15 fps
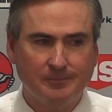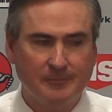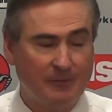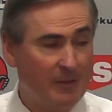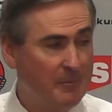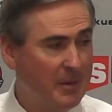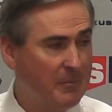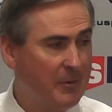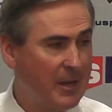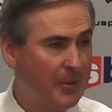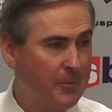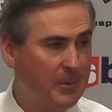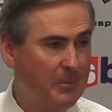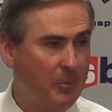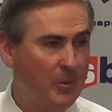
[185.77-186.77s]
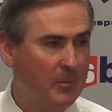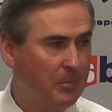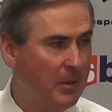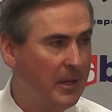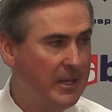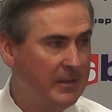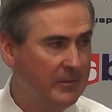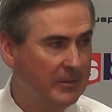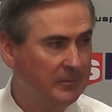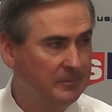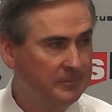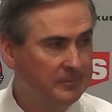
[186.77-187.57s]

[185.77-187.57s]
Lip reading: If I remember, we got a 3-point play even,